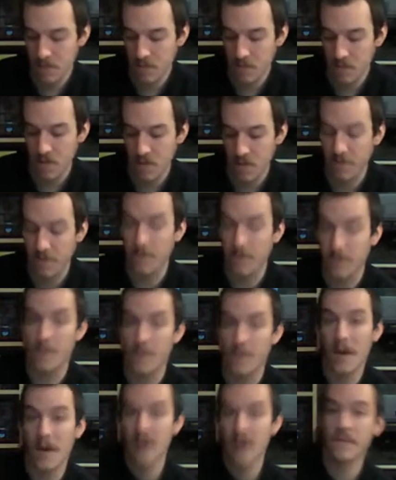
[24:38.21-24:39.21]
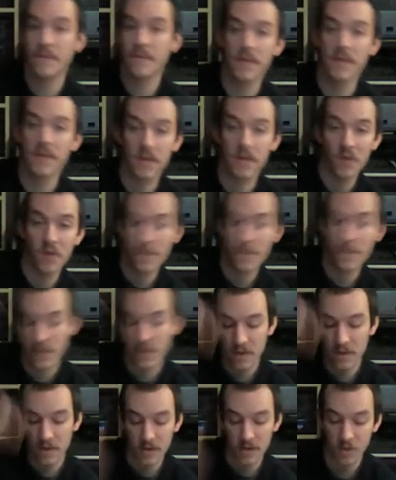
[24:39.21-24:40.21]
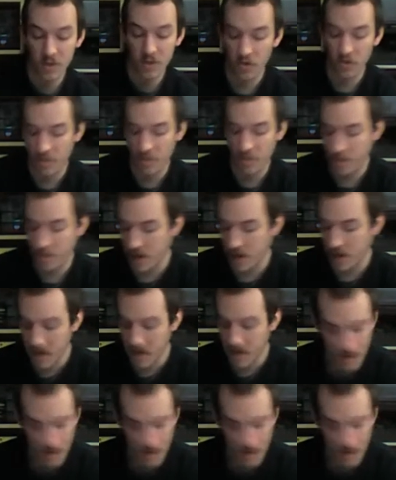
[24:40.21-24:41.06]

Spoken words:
well, from the bottom, and then go up and scoop them. But